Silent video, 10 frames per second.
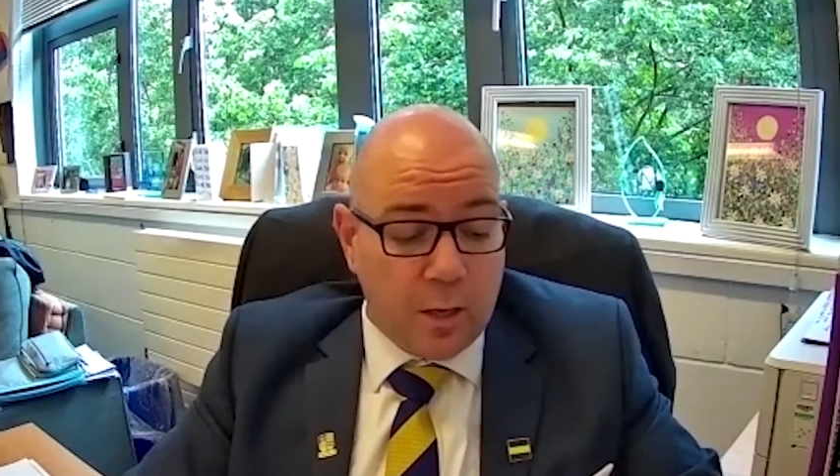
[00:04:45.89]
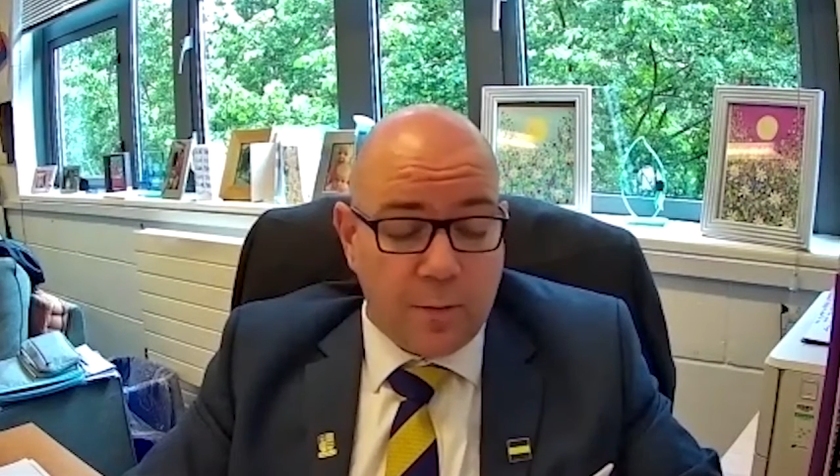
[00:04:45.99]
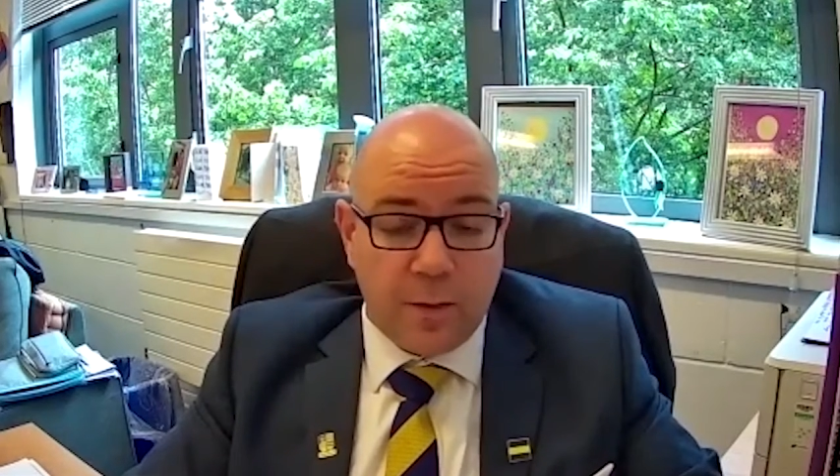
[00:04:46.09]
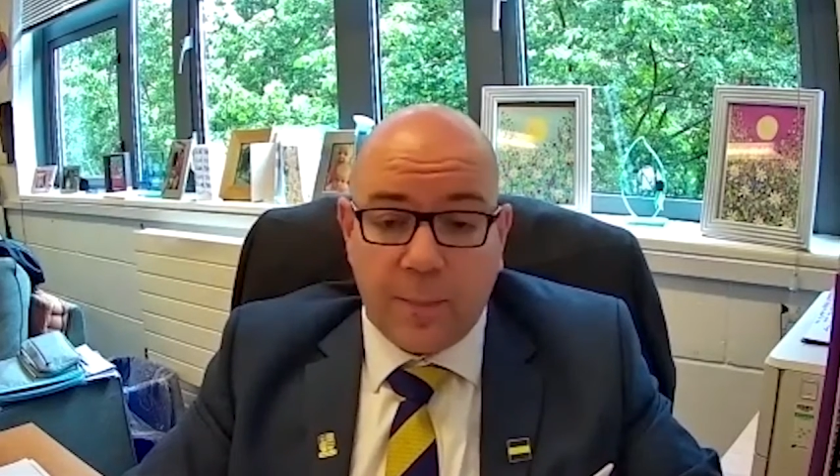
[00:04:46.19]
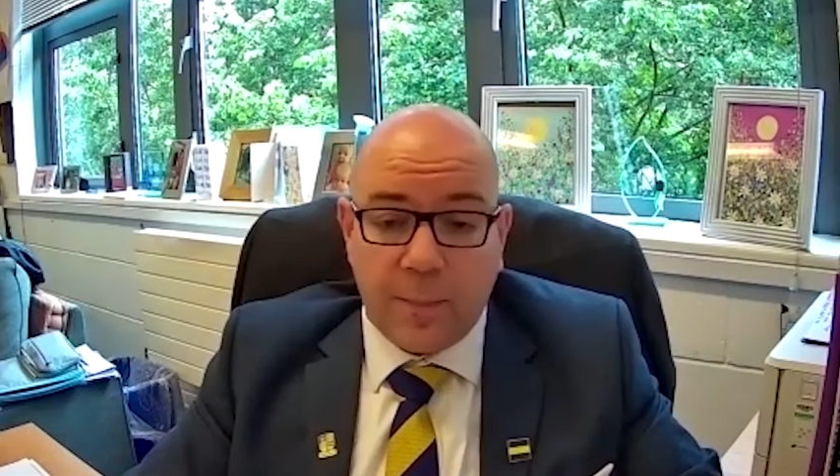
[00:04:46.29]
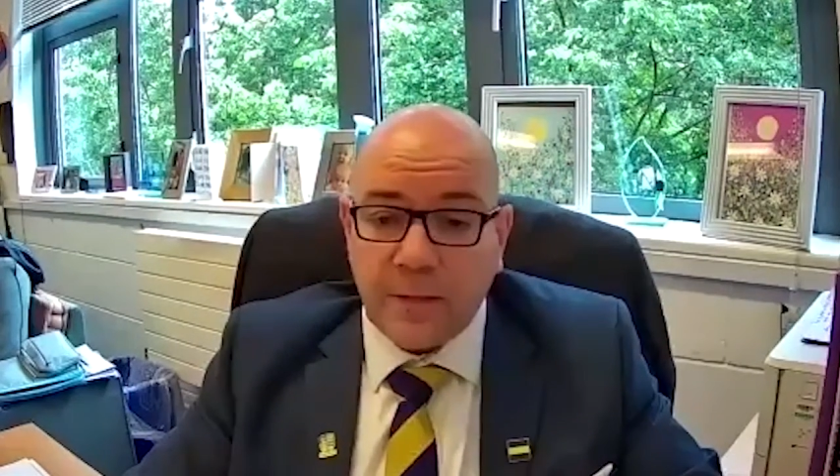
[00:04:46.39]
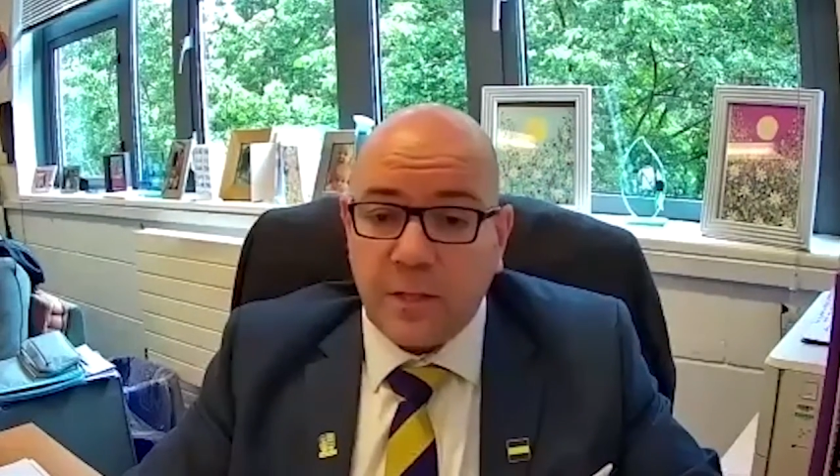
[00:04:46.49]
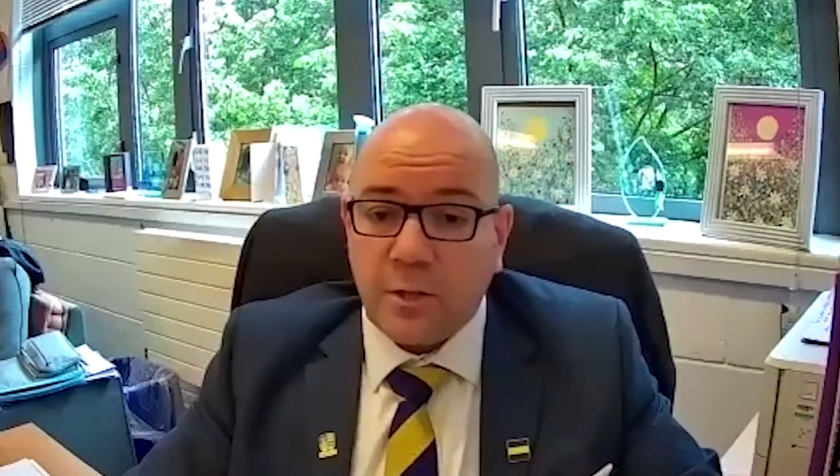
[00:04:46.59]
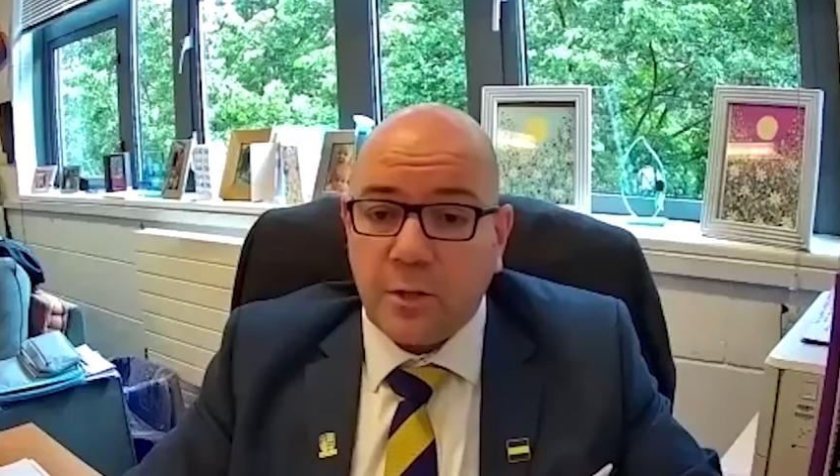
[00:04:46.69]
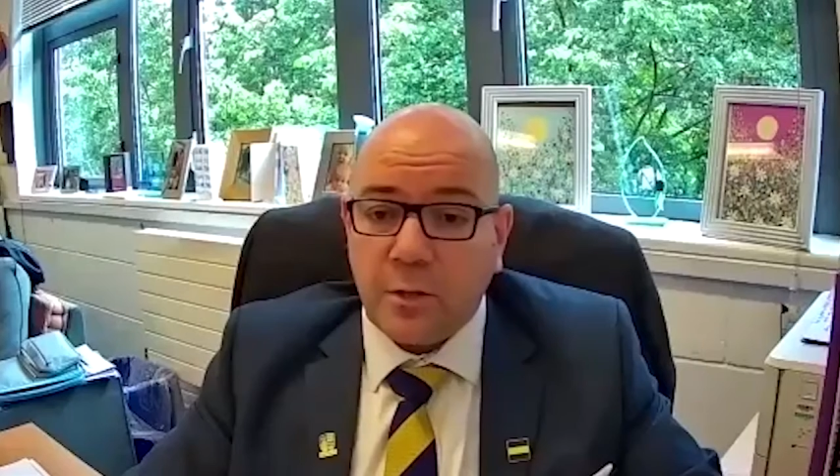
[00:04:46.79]
then the
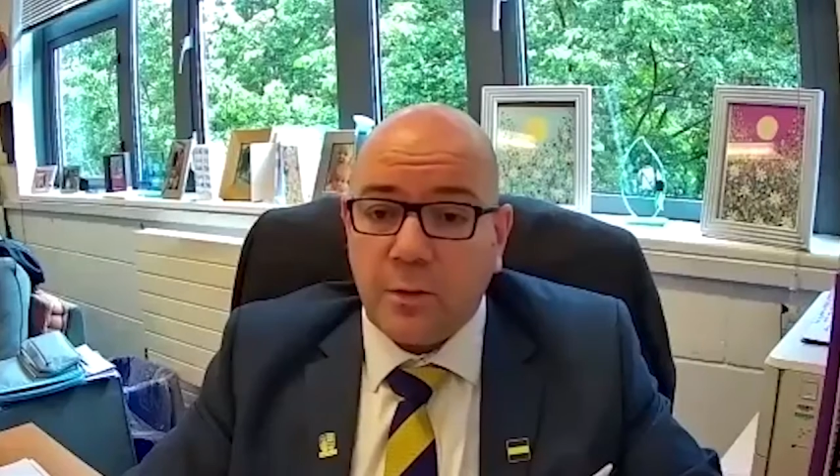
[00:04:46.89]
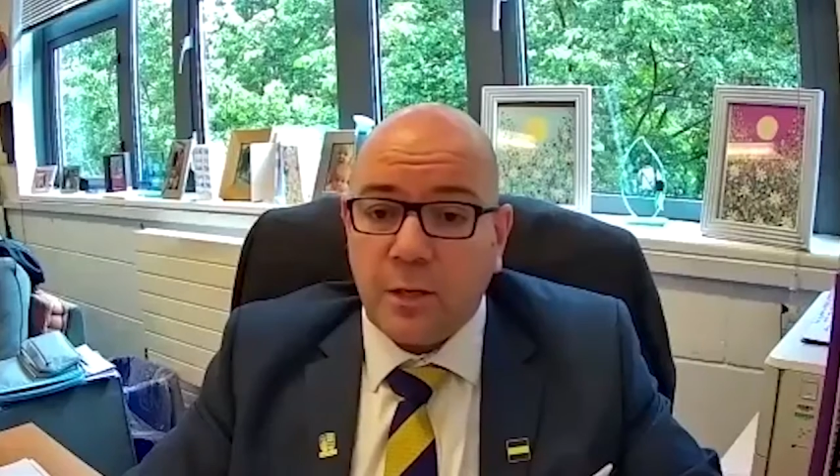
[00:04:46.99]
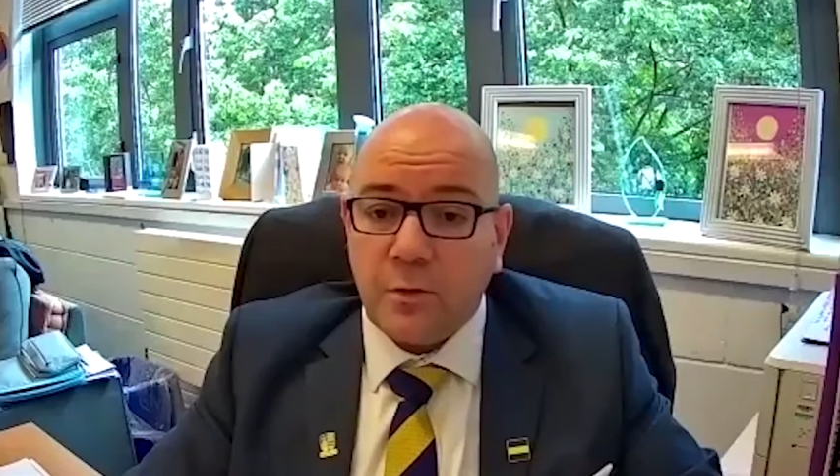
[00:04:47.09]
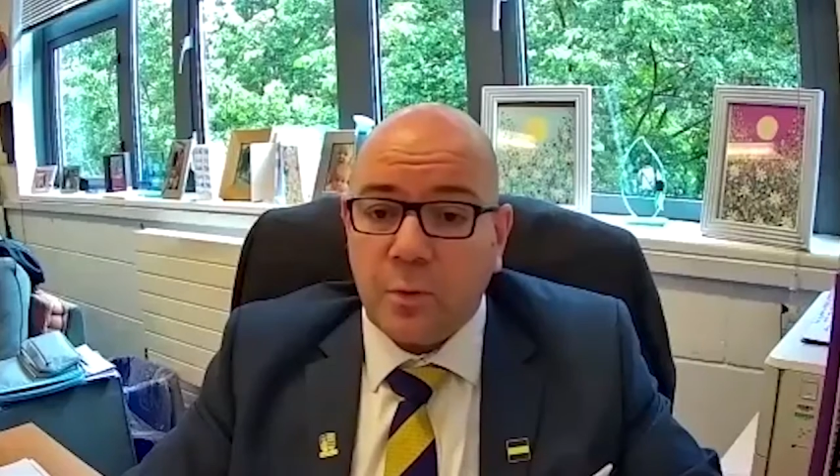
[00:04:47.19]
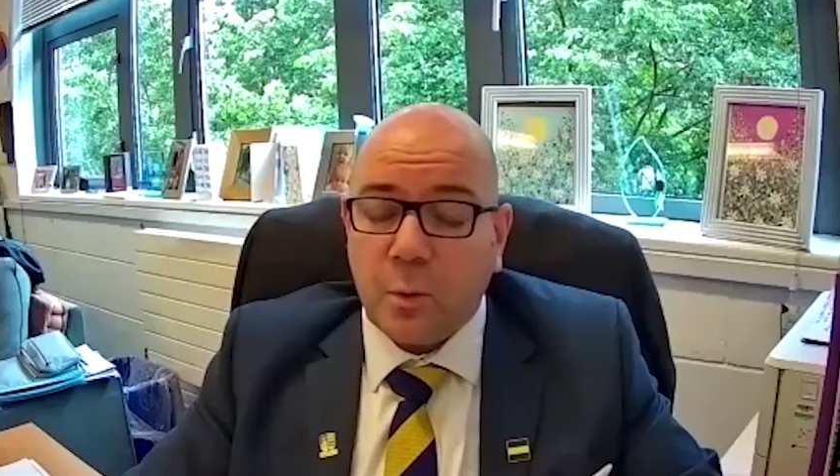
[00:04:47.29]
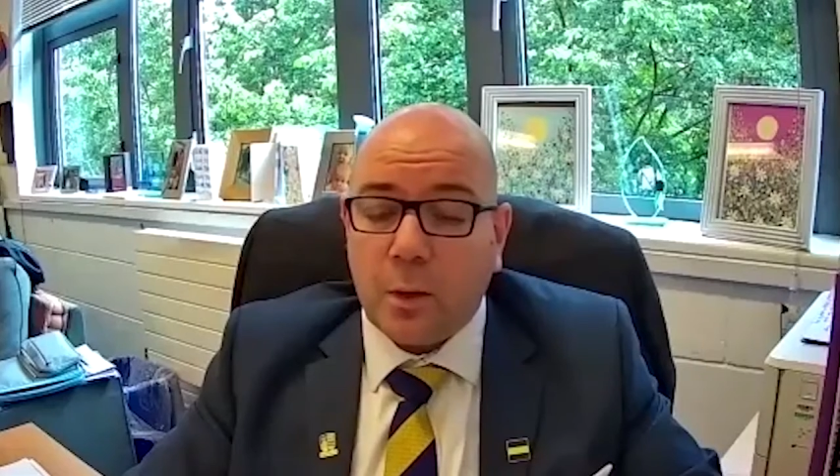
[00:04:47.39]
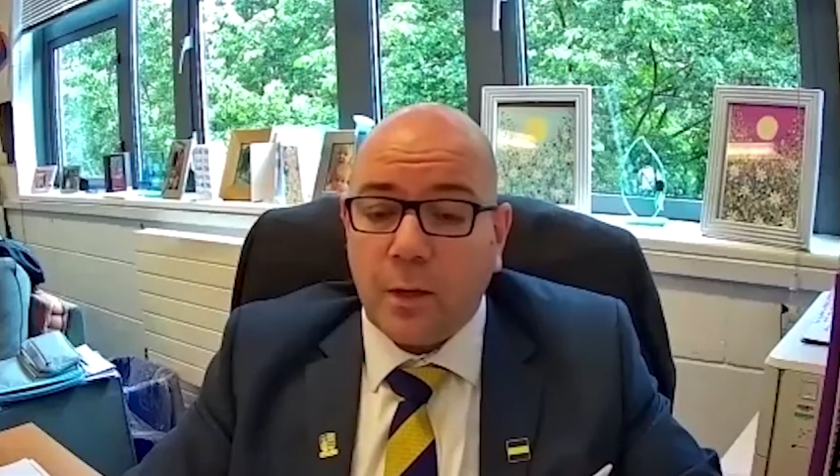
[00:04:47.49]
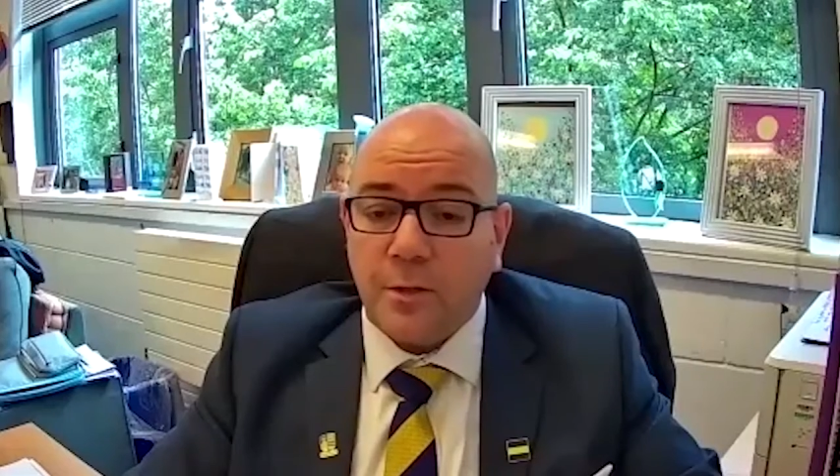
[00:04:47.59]
teacher is required